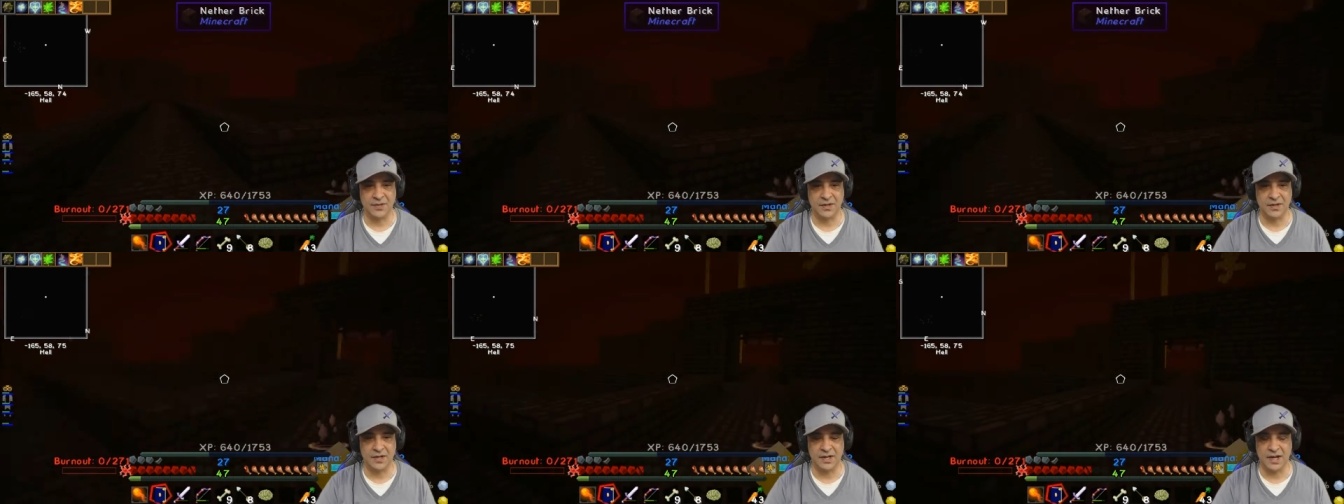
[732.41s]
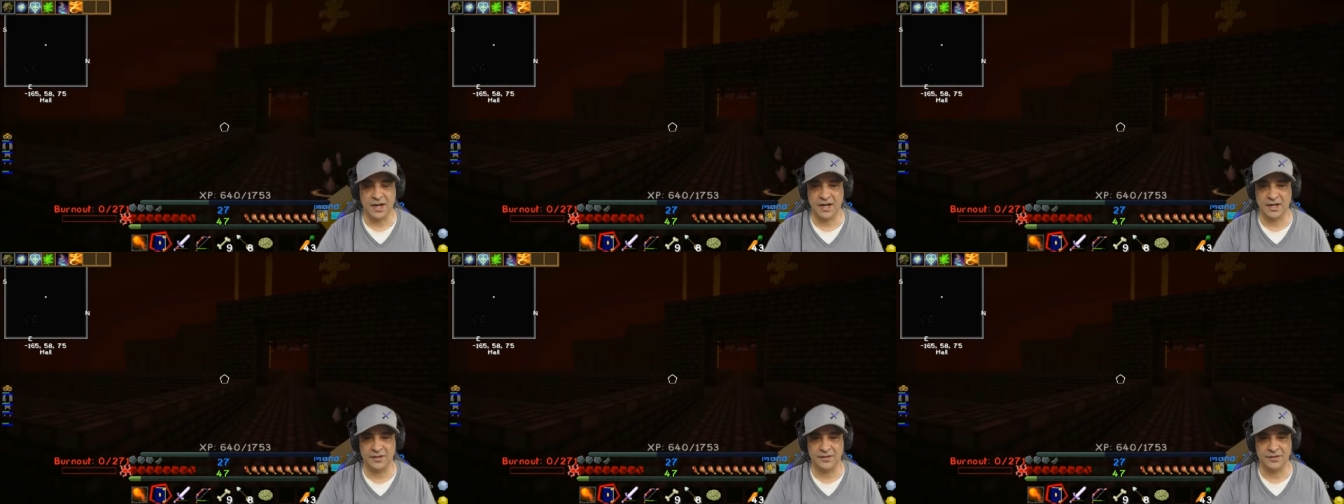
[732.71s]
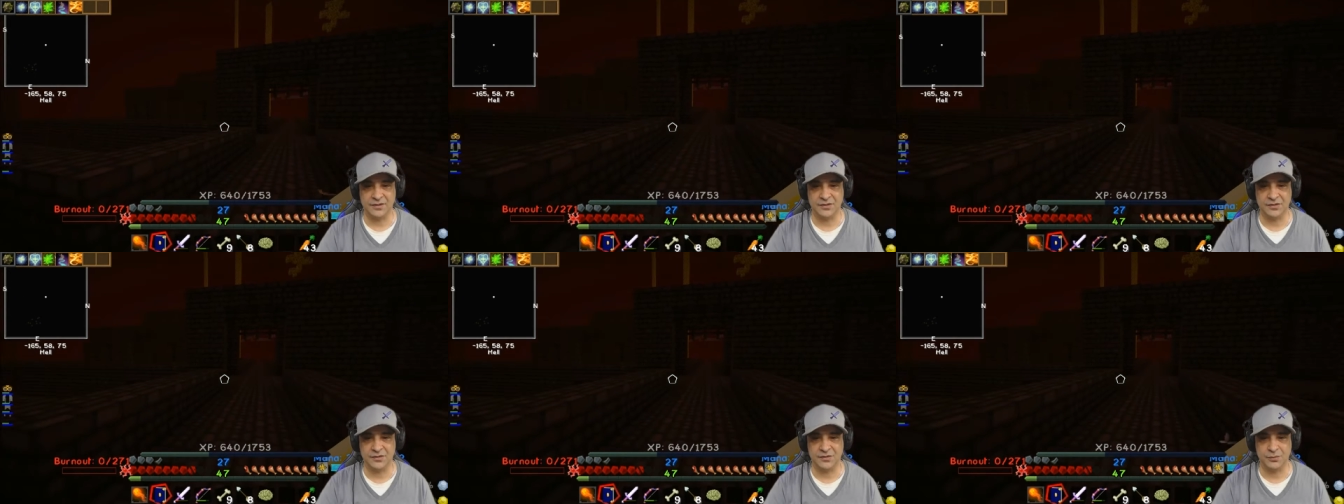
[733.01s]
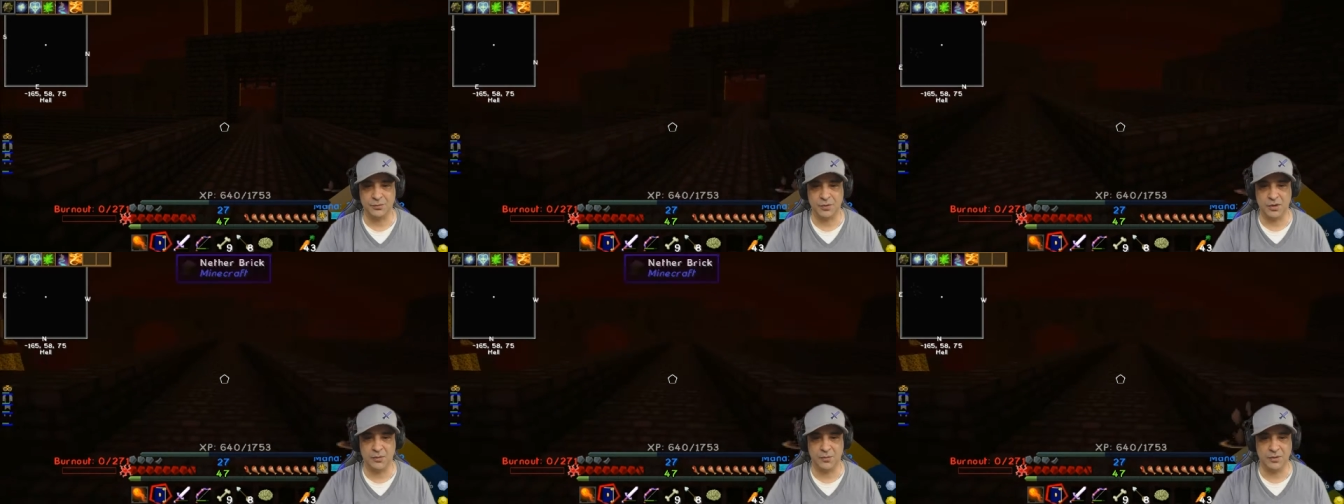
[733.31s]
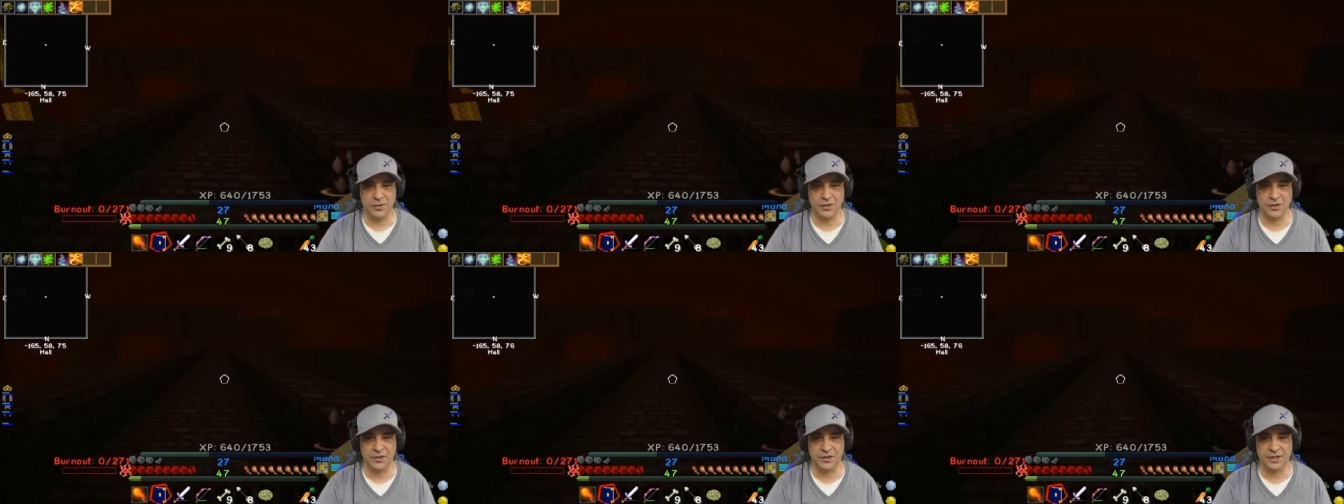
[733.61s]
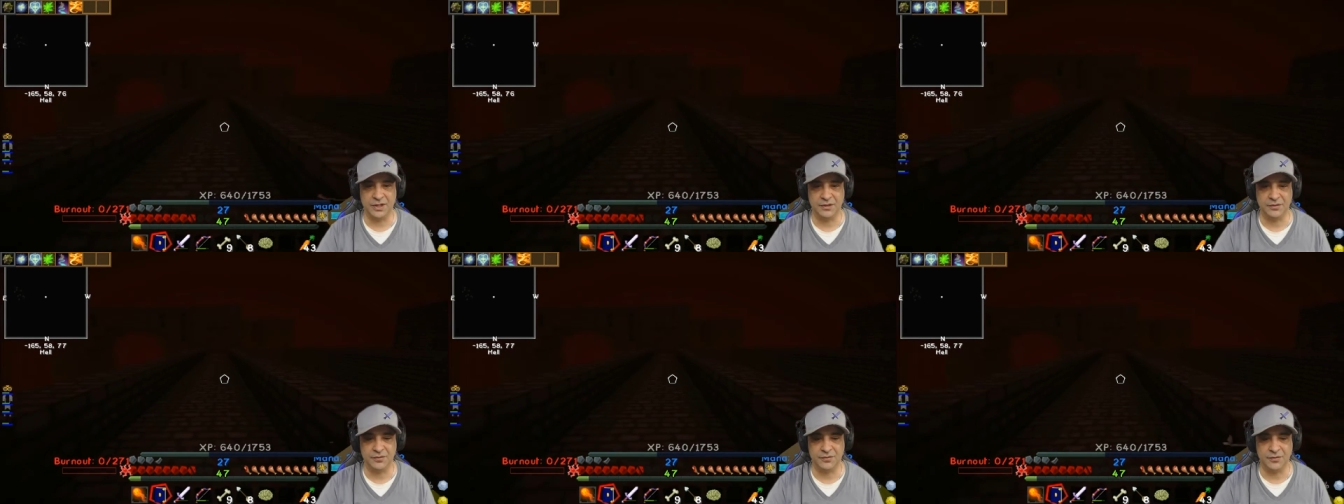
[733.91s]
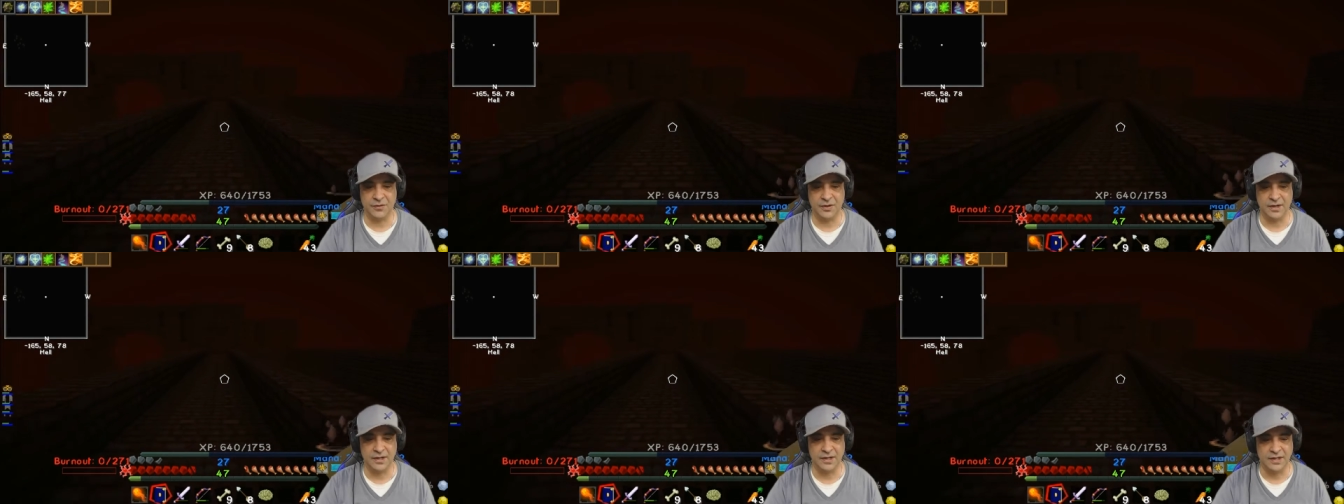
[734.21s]
Okay, this is what we're looking
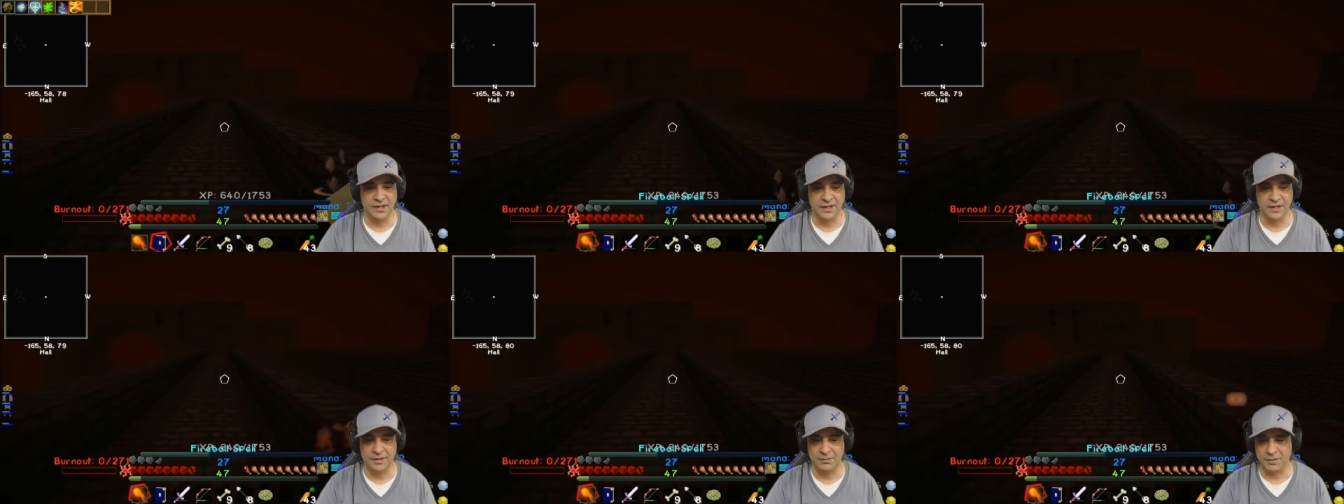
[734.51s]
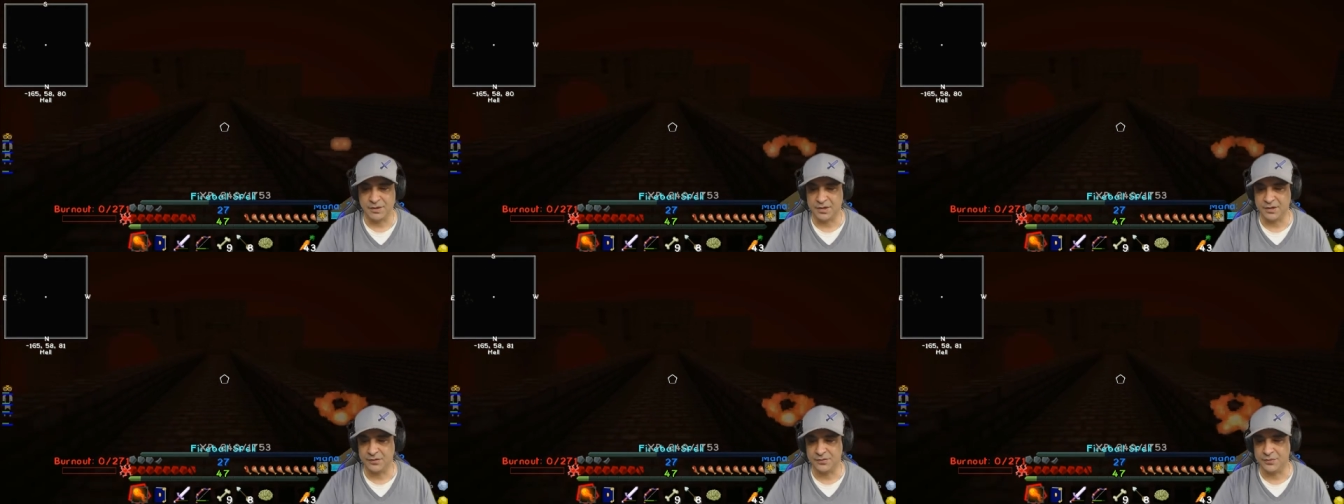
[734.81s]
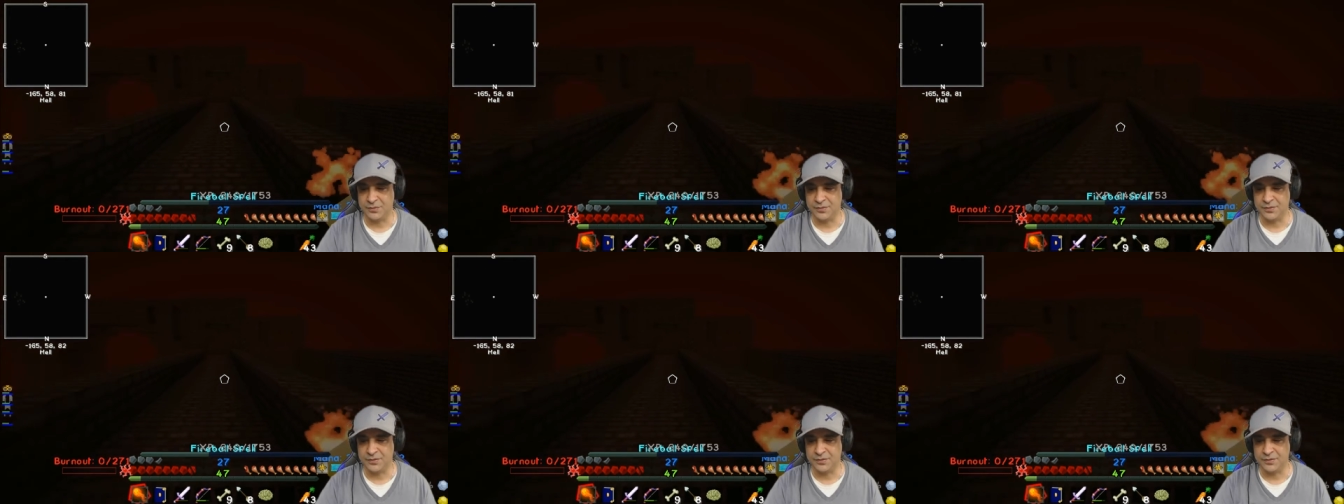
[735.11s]
for. Because